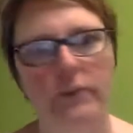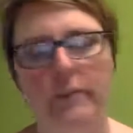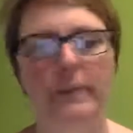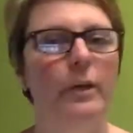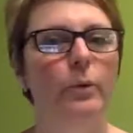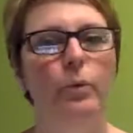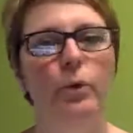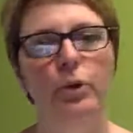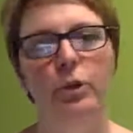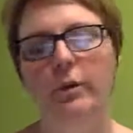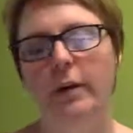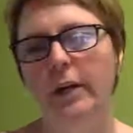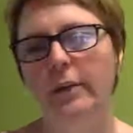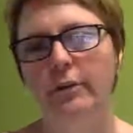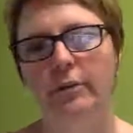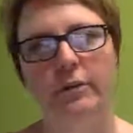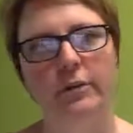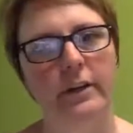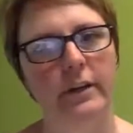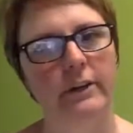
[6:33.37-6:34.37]
I mean, were there
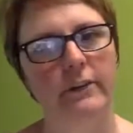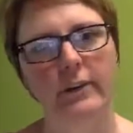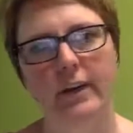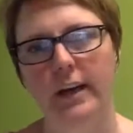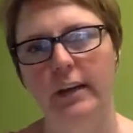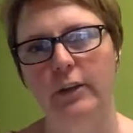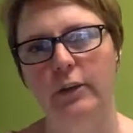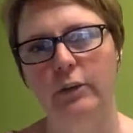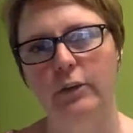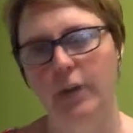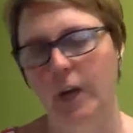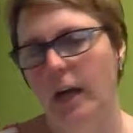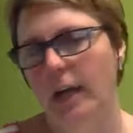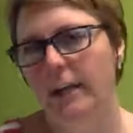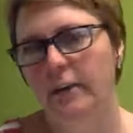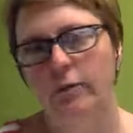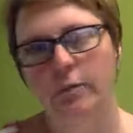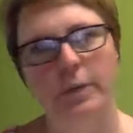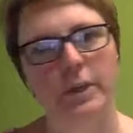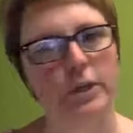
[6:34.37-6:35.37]
other things that you've
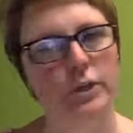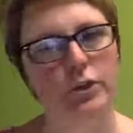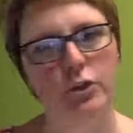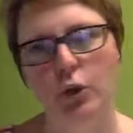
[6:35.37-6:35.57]
kind of been